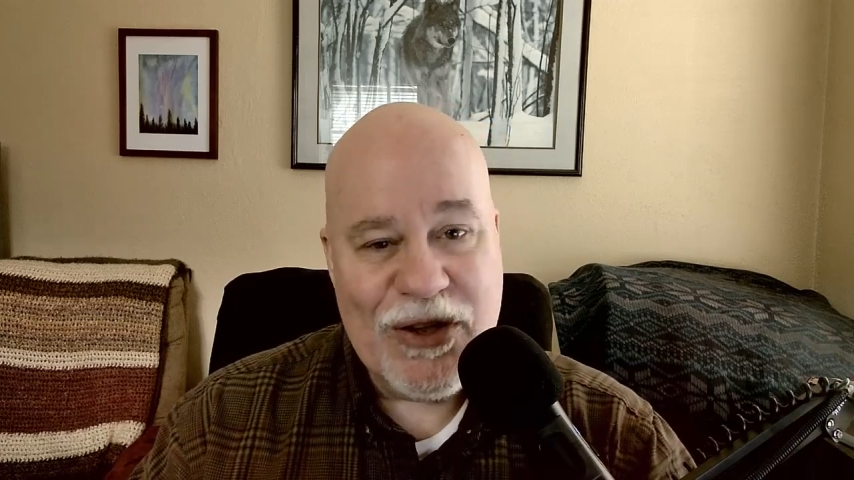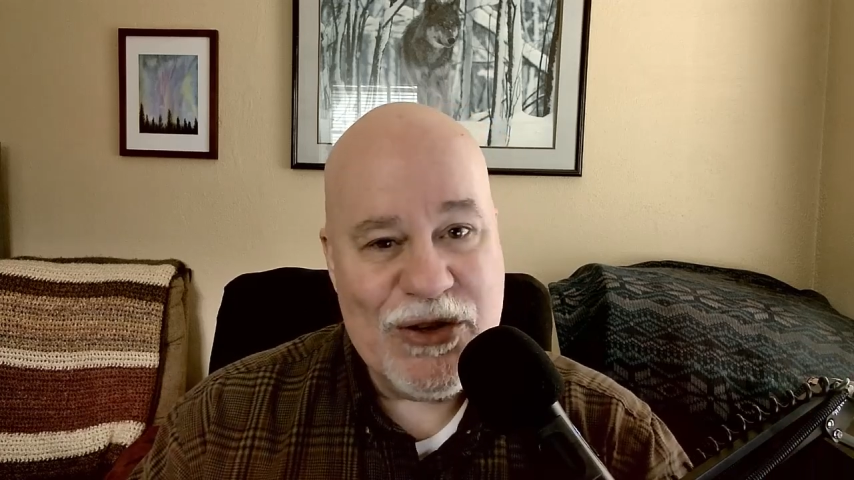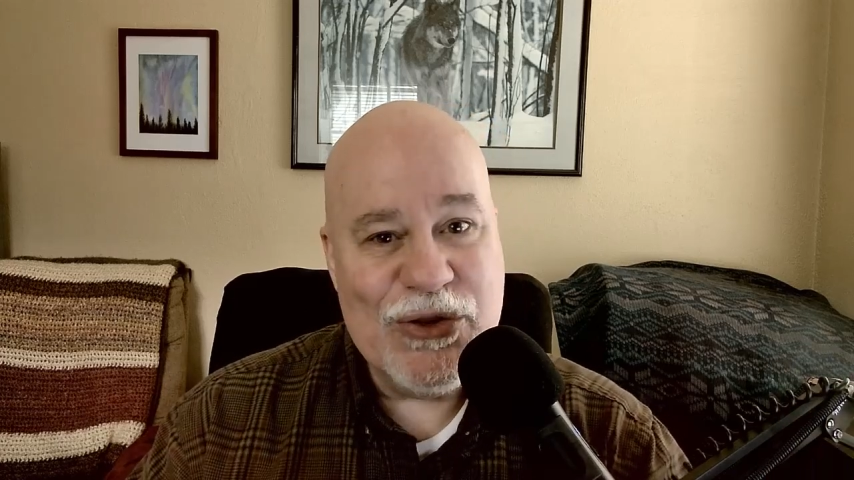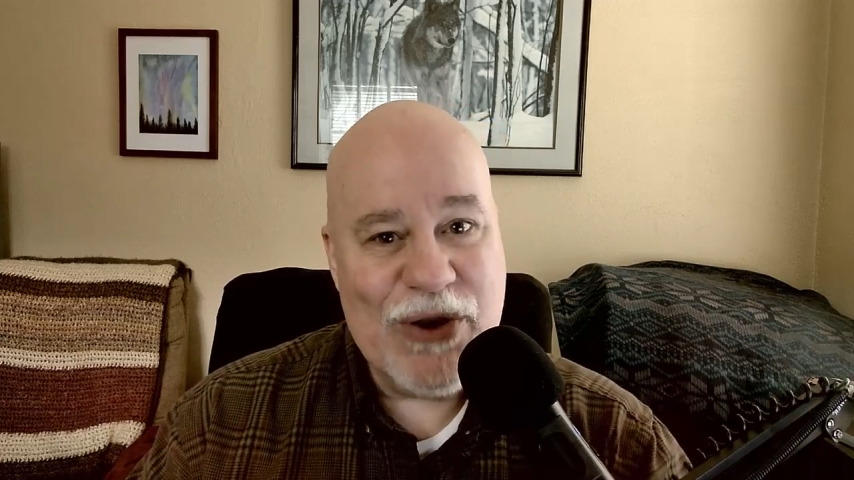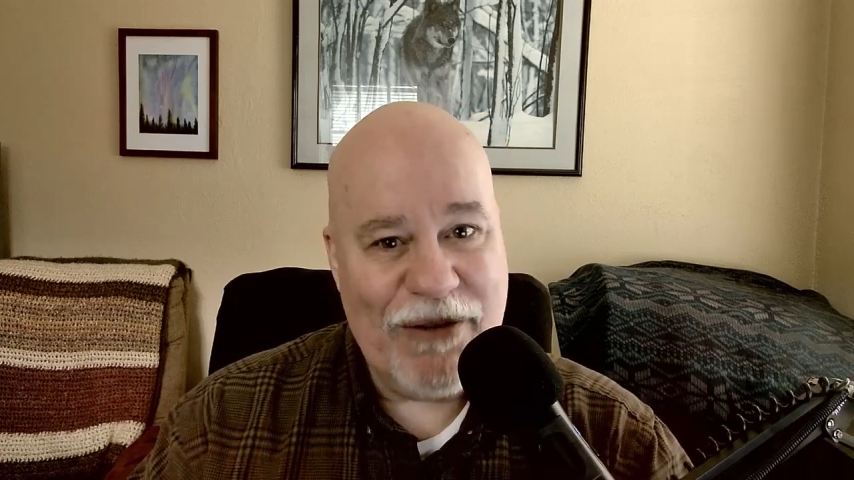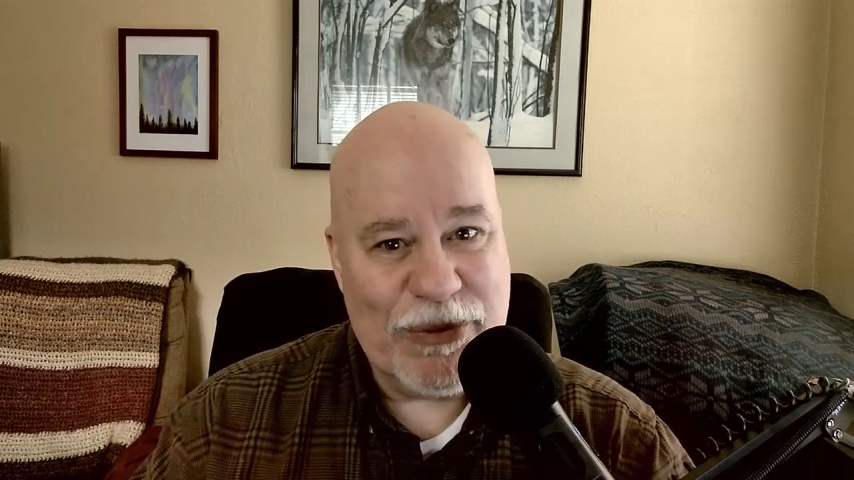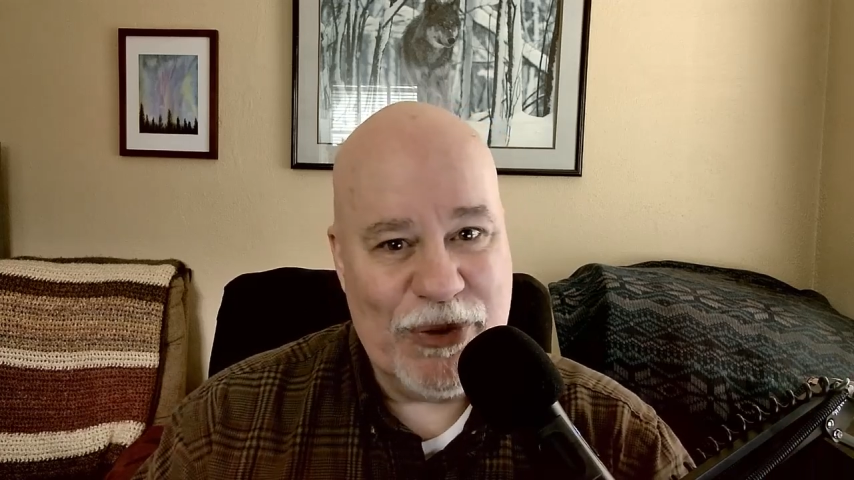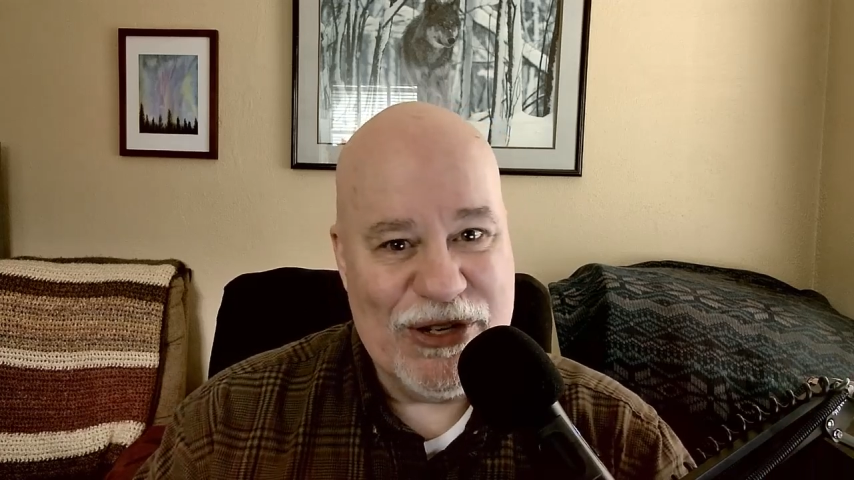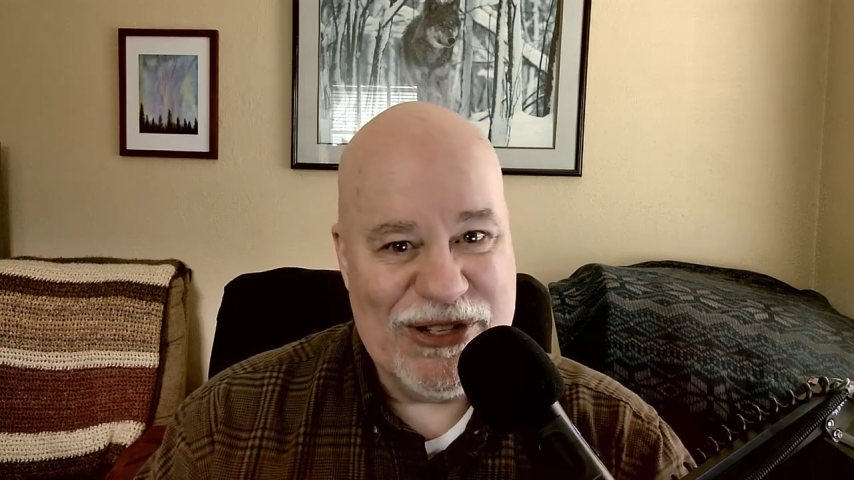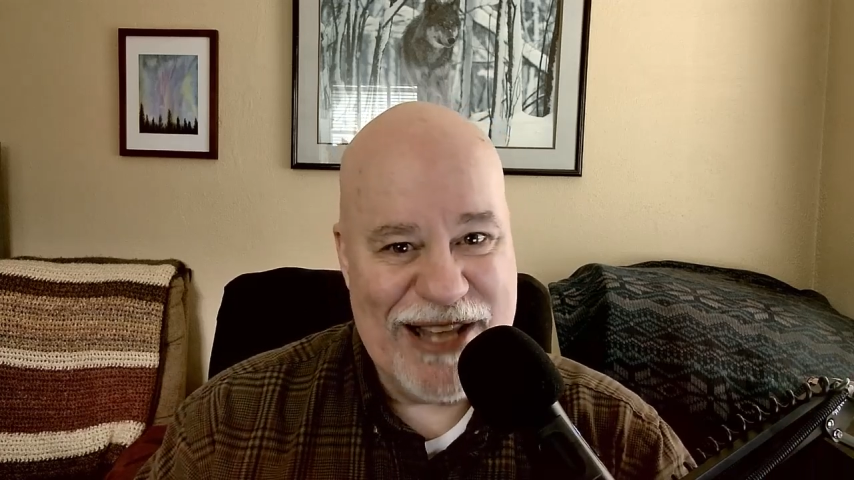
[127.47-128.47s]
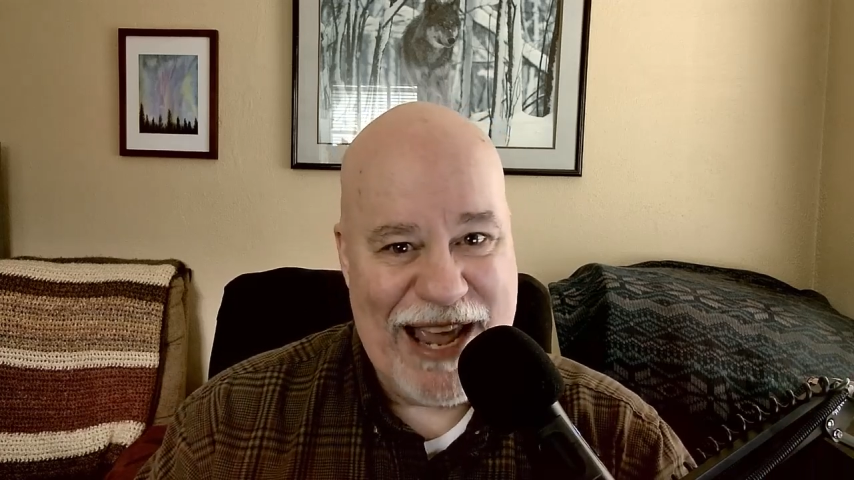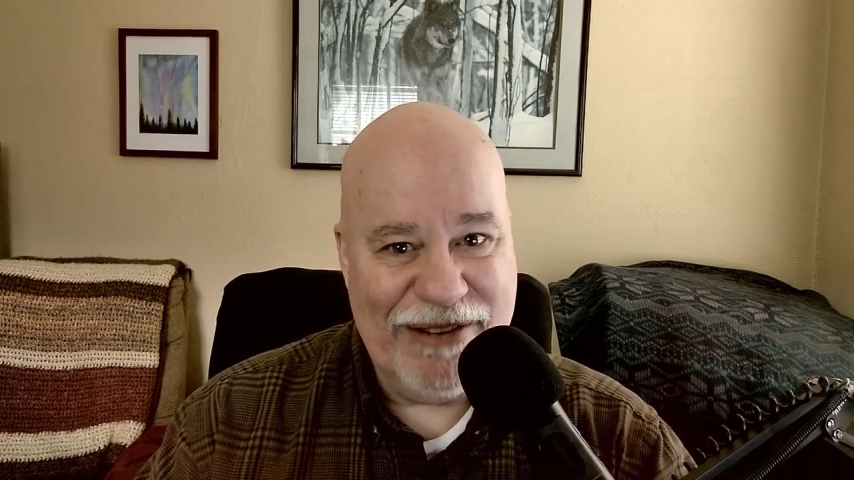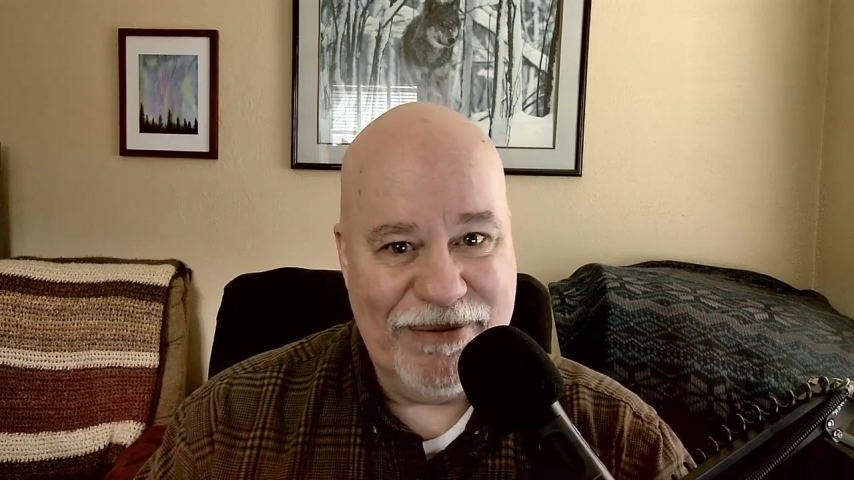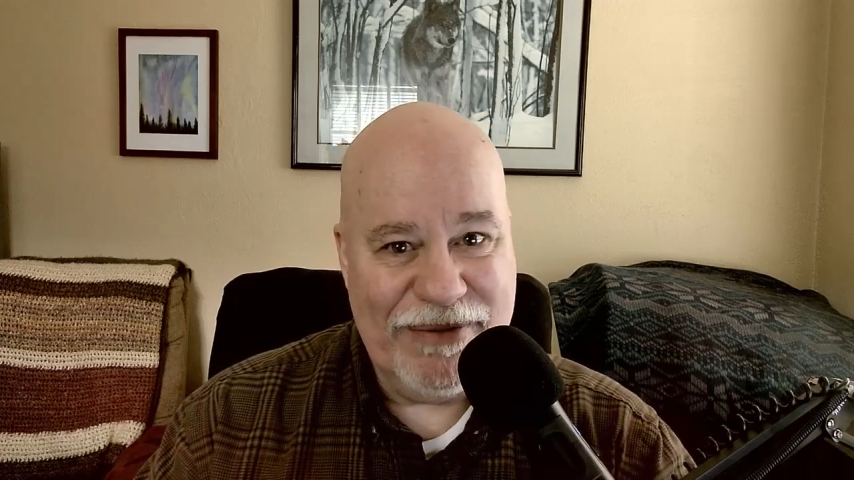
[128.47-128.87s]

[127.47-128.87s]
you do have to purchase that,